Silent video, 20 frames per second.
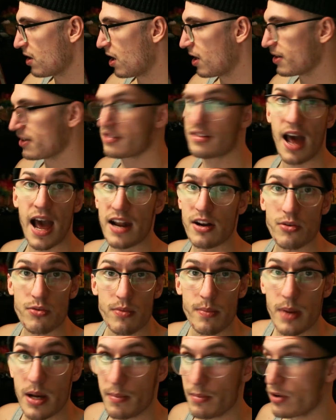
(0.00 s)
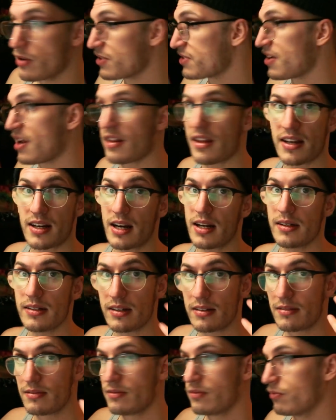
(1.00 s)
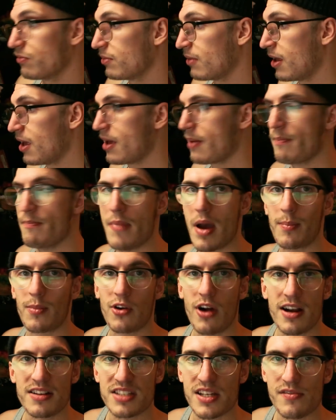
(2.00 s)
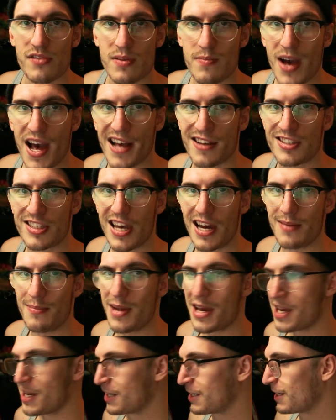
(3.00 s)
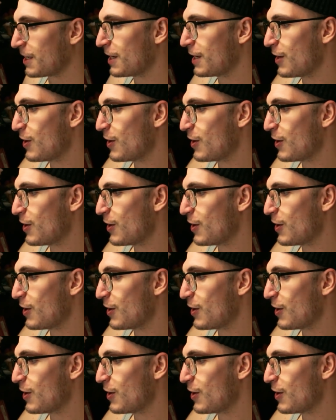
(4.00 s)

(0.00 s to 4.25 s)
honest. I don't remember. It's not like I memorize every mask I make,